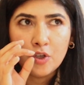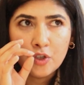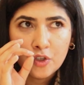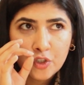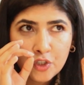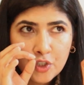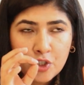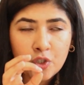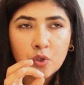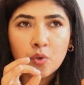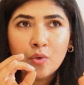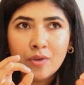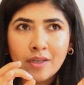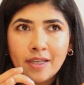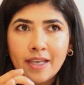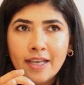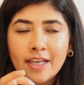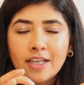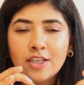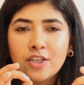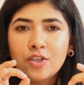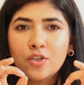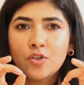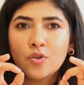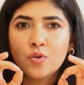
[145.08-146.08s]
You
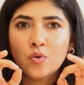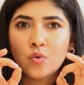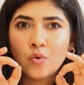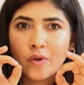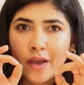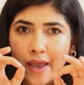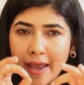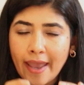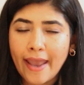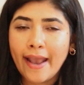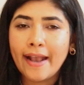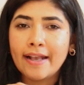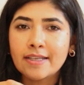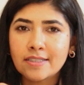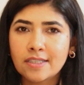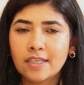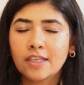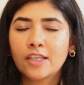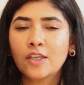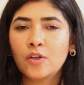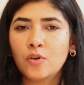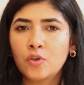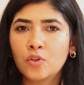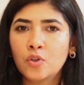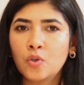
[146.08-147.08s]
need to
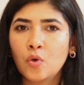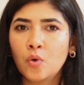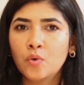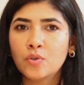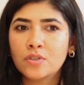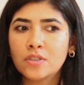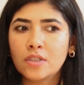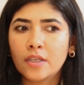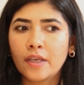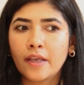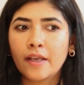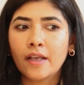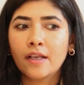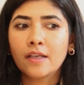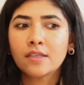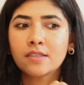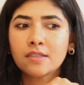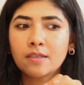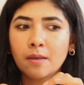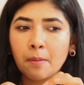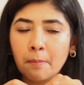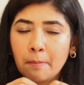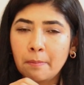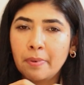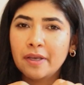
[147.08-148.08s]
execute those things
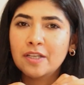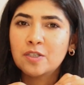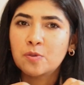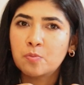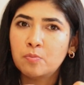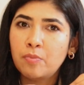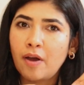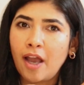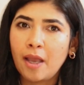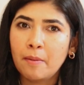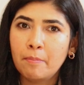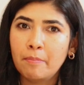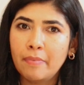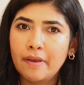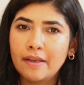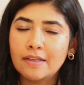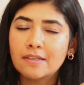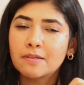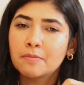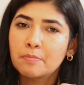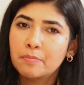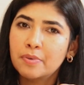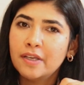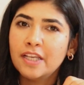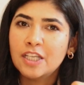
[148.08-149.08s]
bit by
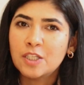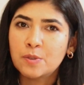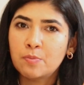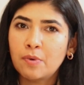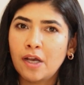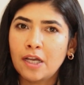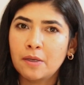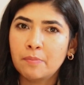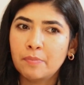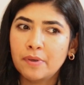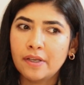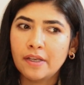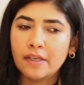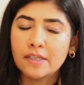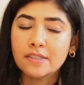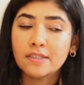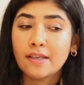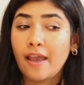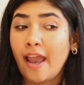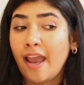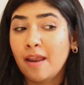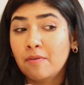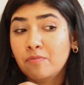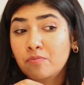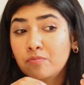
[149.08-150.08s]
bit, piece by piece.
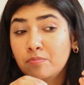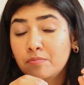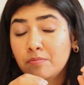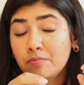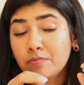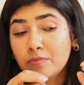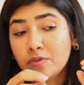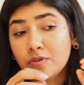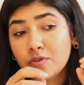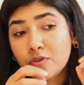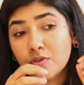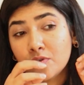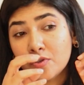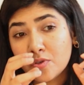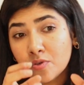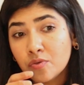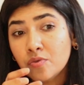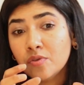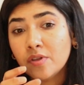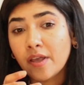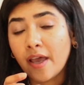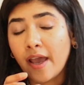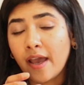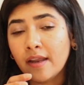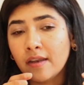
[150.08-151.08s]
And to
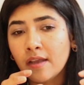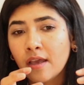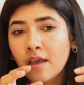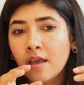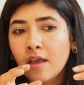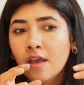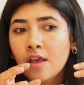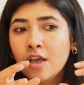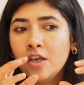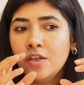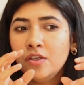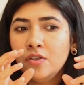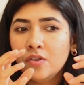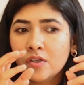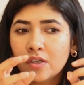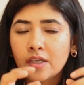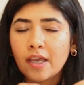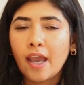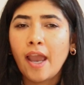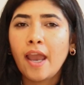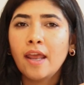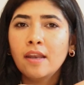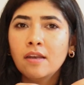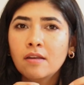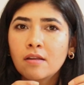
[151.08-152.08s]
do that, you
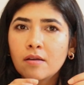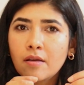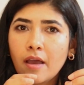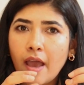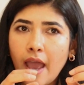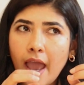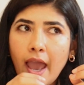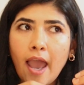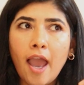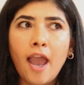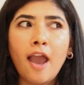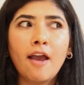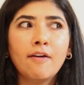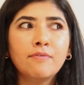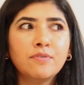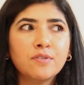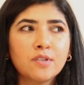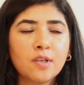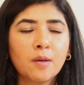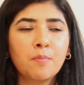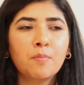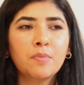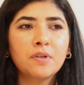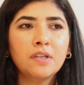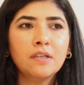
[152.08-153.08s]
can have
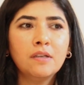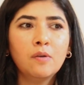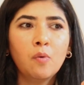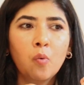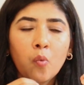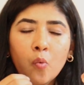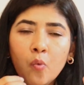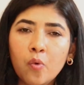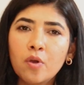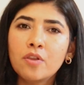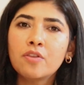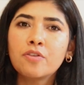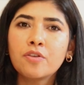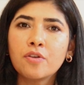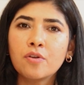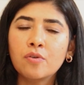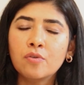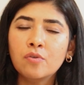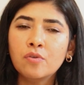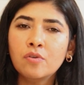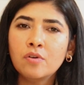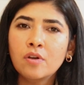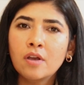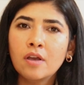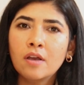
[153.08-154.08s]
somebody with
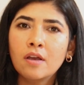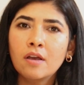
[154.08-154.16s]
you